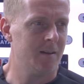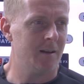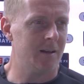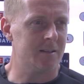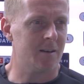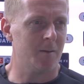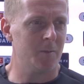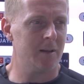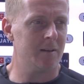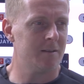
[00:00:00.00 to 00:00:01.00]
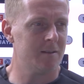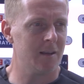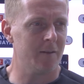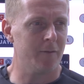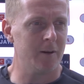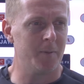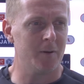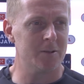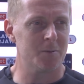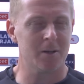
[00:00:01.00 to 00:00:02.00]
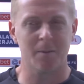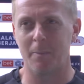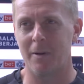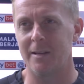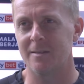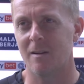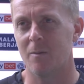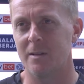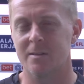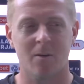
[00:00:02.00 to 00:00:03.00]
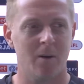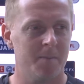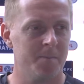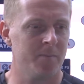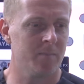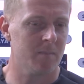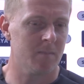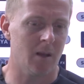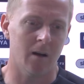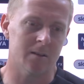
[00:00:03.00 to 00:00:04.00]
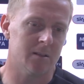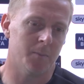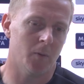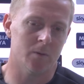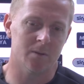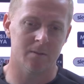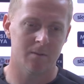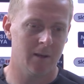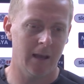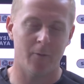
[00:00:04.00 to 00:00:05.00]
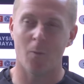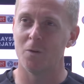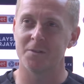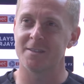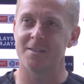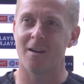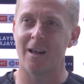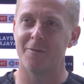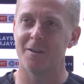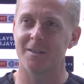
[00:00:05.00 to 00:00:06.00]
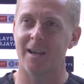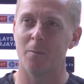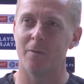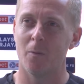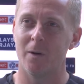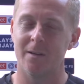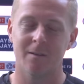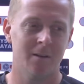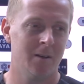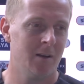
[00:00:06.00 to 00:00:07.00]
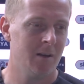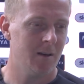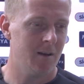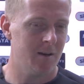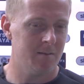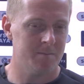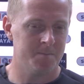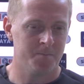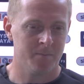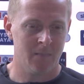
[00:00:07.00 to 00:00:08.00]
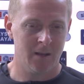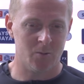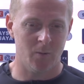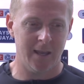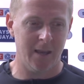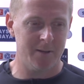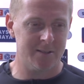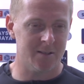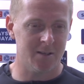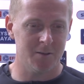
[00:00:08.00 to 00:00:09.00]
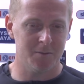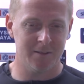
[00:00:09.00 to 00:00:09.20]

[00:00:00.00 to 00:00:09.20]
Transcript: Anytime we get 3 points, we're going to be pleased, aren't we? So, no, it's important. Everyone wants to start that first game with a win. It's what we came here to do.